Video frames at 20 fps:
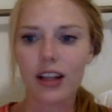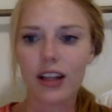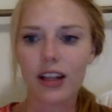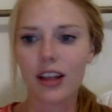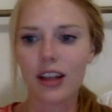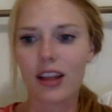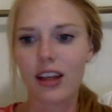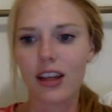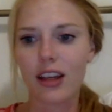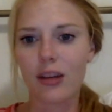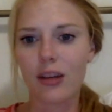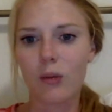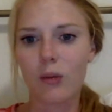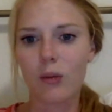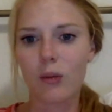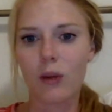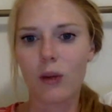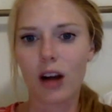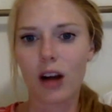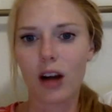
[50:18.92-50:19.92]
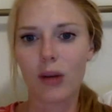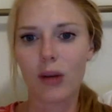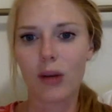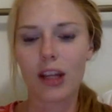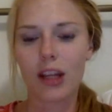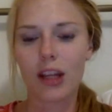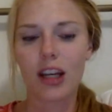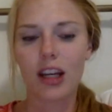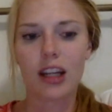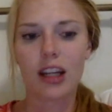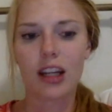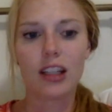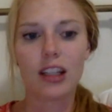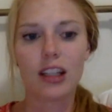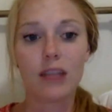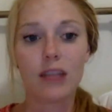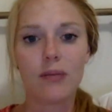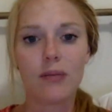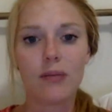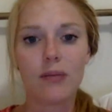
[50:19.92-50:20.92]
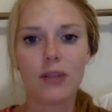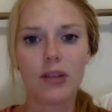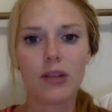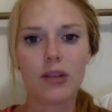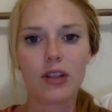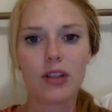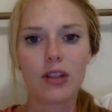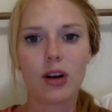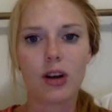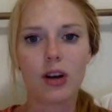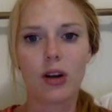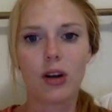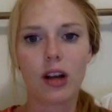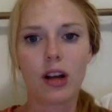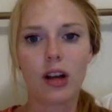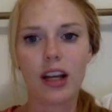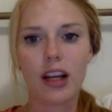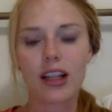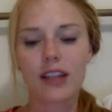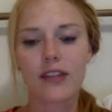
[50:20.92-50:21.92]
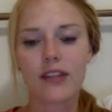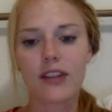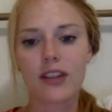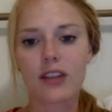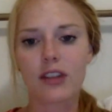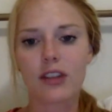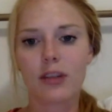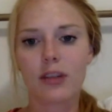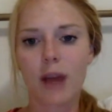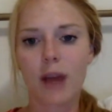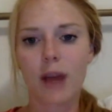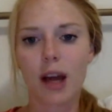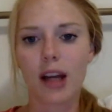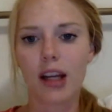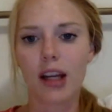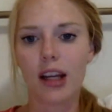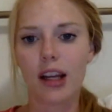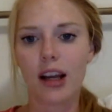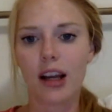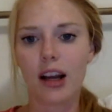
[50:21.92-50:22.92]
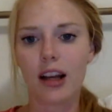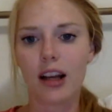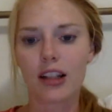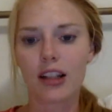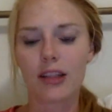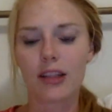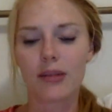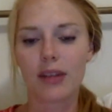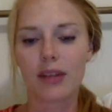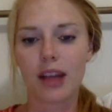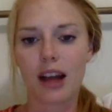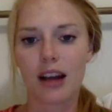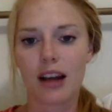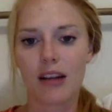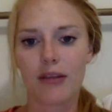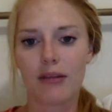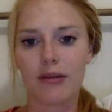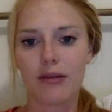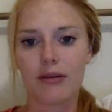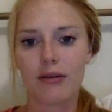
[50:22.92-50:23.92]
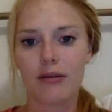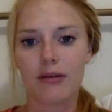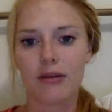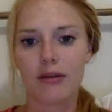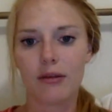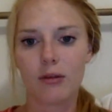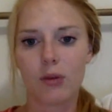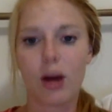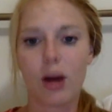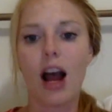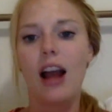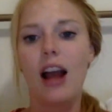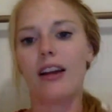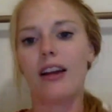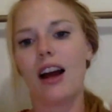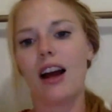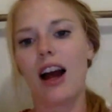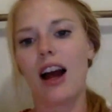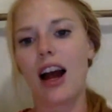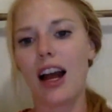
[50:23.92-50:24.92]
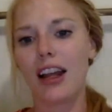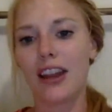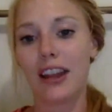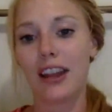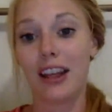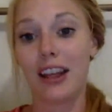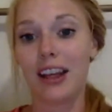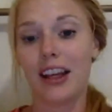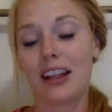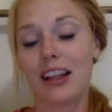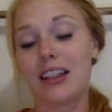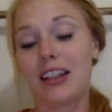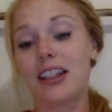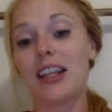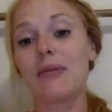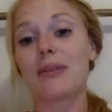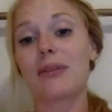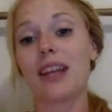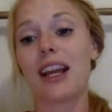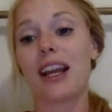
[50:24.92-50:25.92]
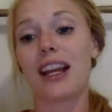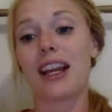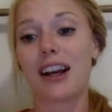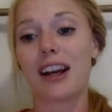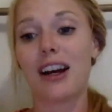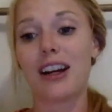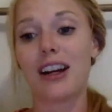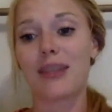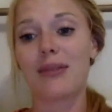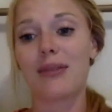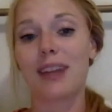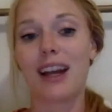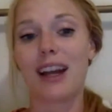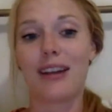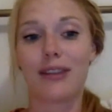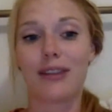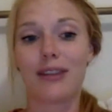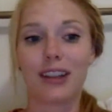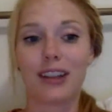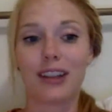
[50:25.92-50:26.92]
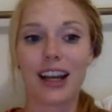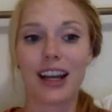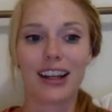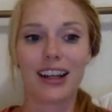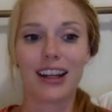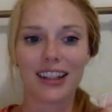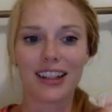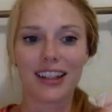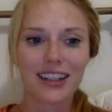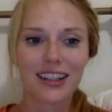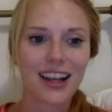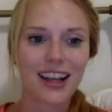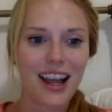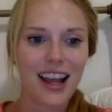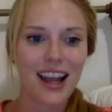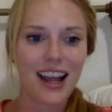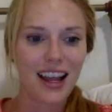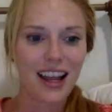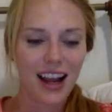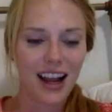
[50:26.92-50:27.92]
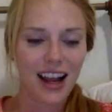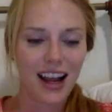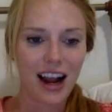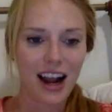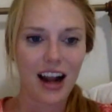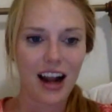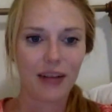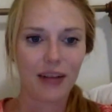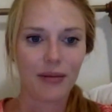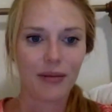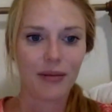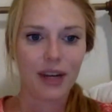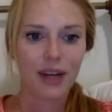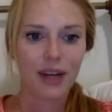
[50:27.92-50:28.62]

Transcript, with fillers: the hard work that he did did a toll on his physical body and caused him to have well i i think it seems like it caused him to have colitis yeah. um